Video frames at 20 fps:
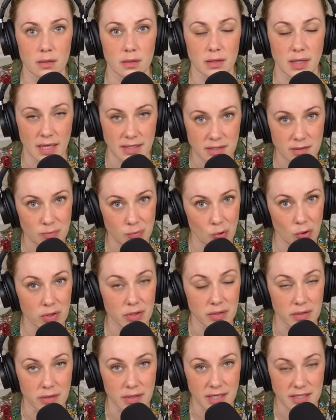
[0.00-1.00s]
that's
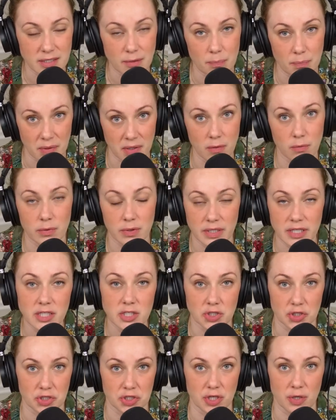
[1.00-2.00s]
important. That's a big
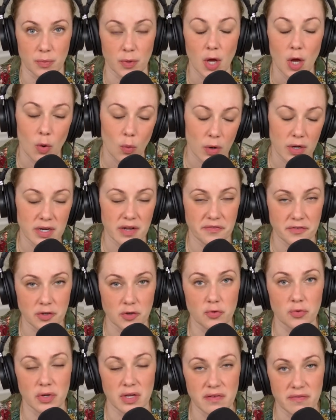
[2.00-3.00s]
relationship. We're going to have to
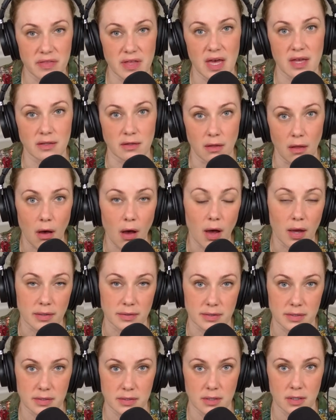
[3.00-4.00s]
grieve that
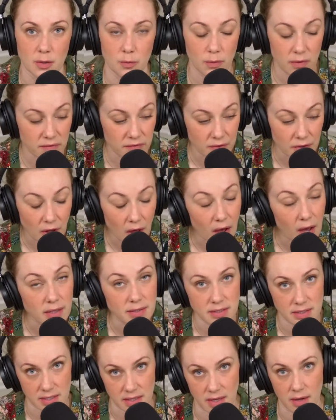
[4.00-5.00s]
loss. We've
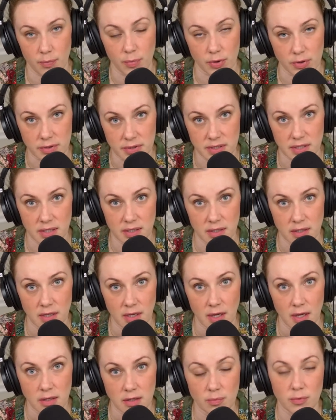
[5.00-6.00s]
lost that person.
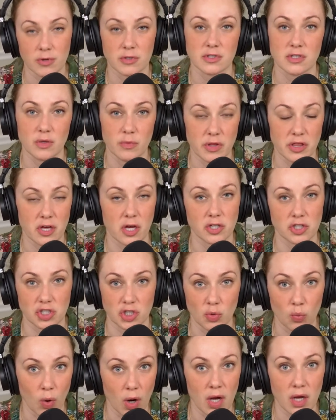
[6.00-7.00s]
The person that we thought
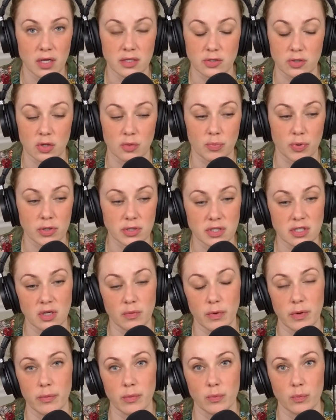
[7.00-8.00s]
she was, or the person
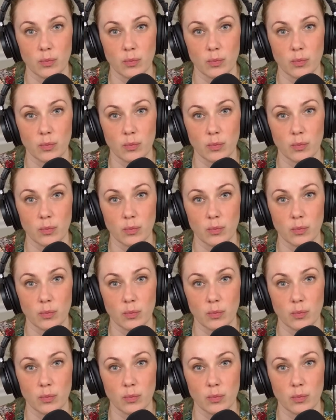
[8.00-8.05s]
that